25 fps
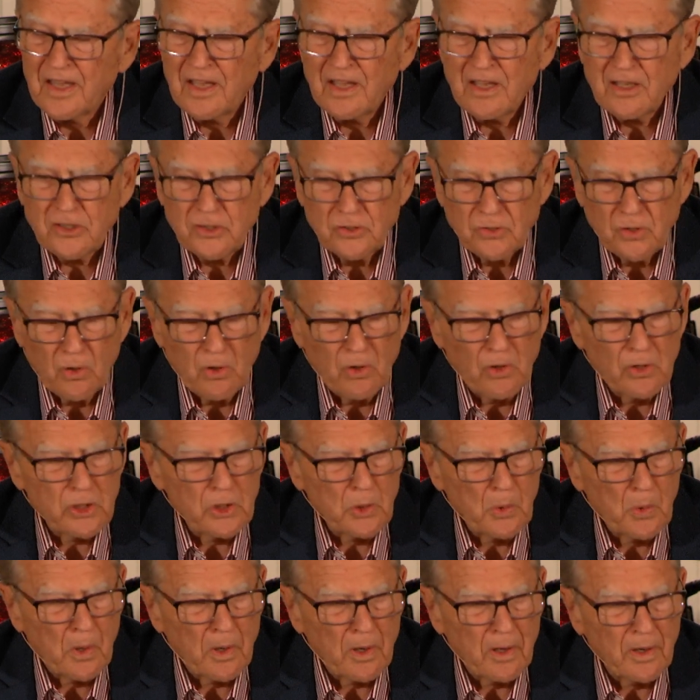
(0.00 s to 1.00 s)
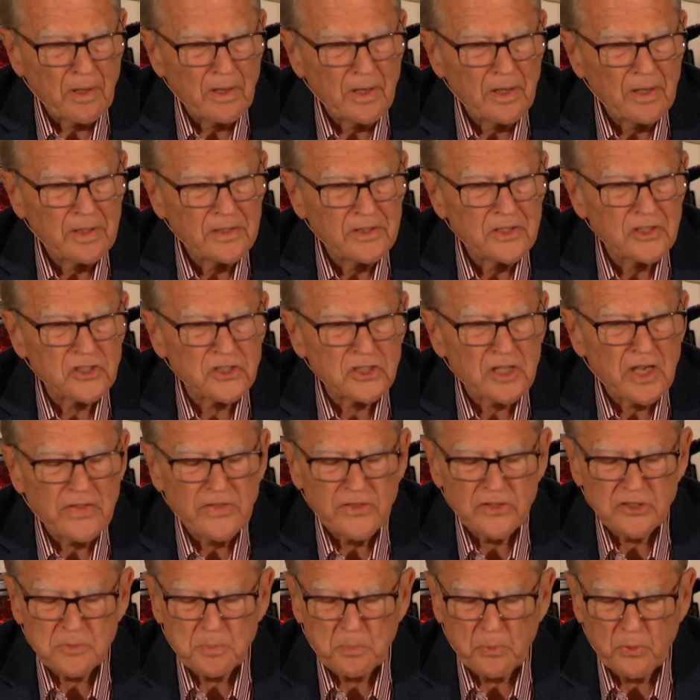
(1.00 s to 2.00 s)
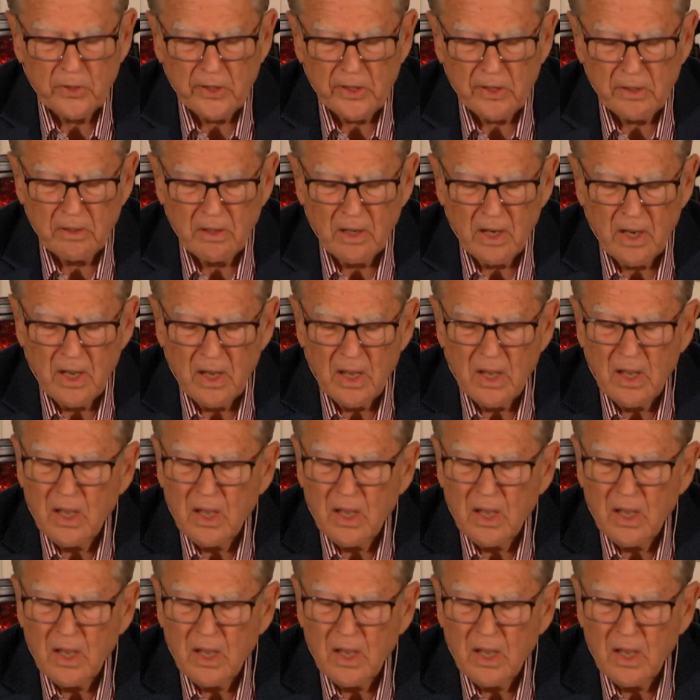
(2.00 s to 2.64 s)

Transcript: You know who you are. Just say this prayer